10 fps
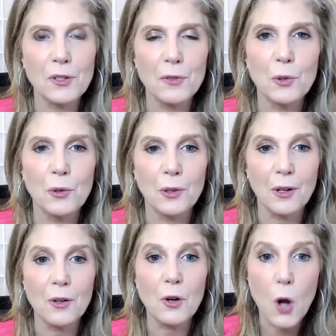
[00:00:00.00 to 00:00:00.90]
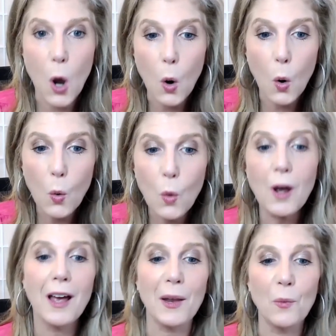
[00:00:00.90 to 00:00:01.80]
of you who know
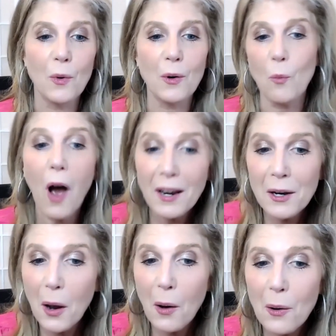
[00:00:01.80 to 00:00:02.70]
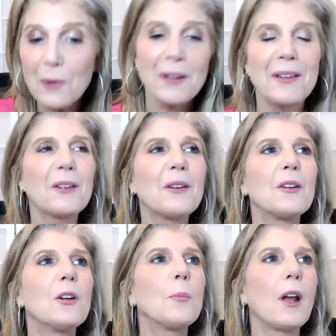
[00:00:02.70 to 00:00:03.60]
and want to know
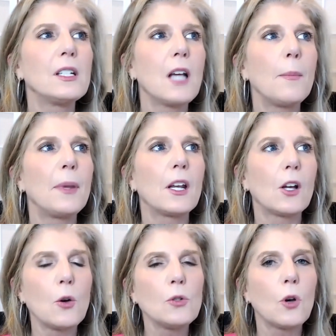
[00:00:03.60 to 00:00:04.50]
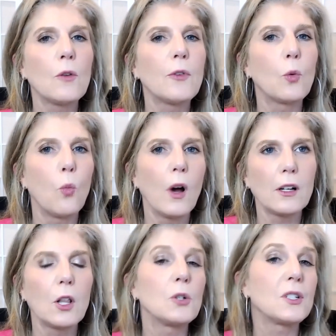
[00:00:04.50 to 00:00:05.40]
your body type. And it goes over what
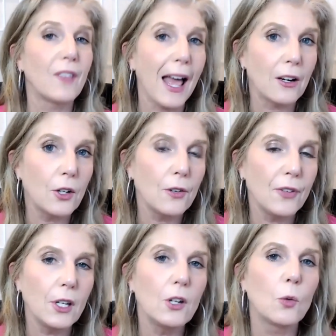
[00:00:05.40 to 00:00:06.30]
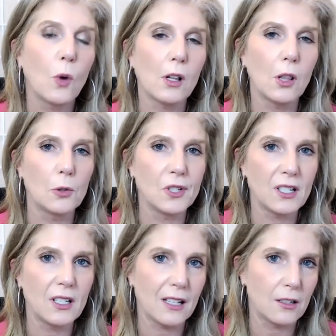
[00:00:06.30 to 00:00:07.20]
clothes flatter your figure and what clothes,
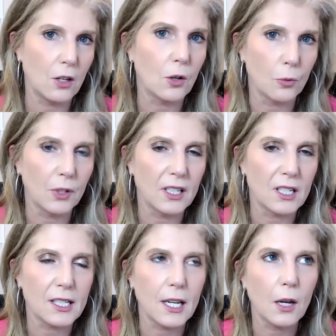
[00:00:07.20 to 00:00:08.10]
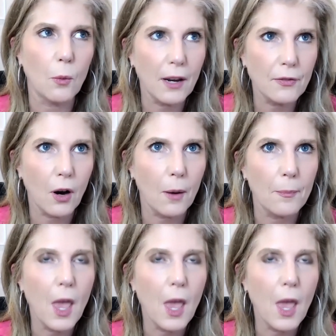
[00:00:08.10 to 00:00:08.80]
really to stay away from,